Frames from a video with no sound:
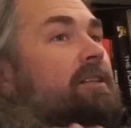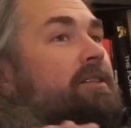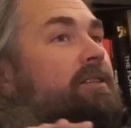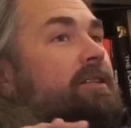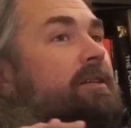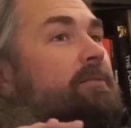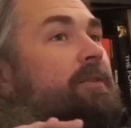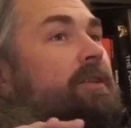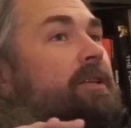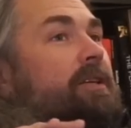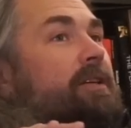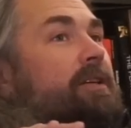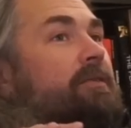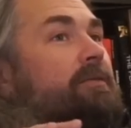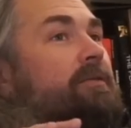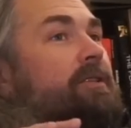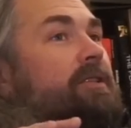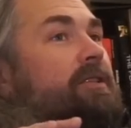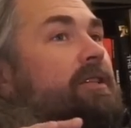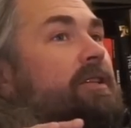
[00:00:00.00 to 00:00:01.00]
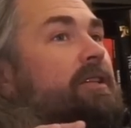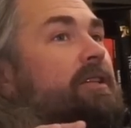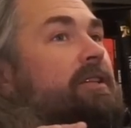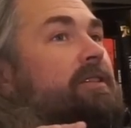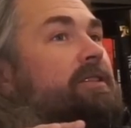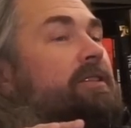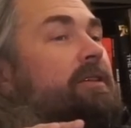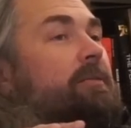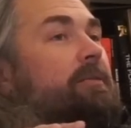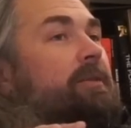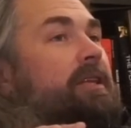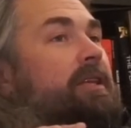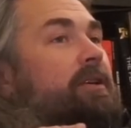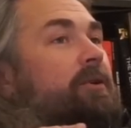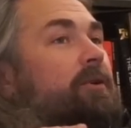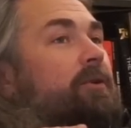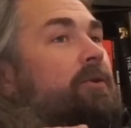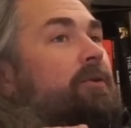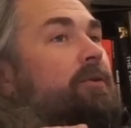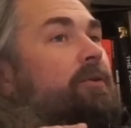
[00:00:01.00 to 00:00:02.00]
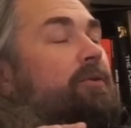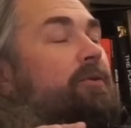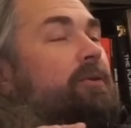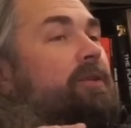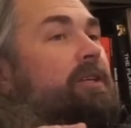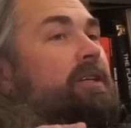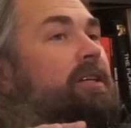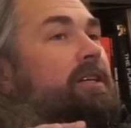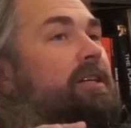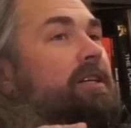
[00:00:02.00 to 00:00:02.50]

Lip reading: some of the old